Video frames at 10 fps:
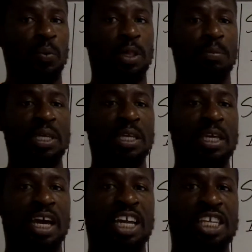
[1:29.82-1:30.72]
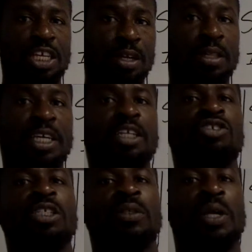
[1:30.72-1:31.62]
will be a yearly
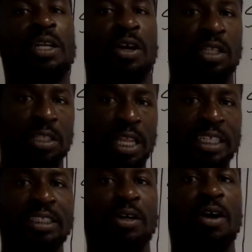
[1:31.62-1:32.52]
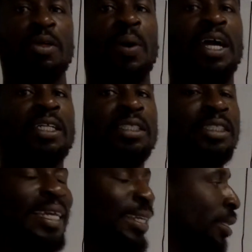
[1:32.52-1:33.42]
interest rate unless otherwise
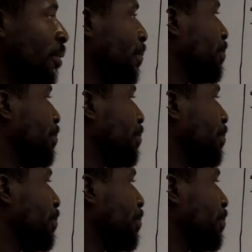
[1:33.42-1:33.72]
stated.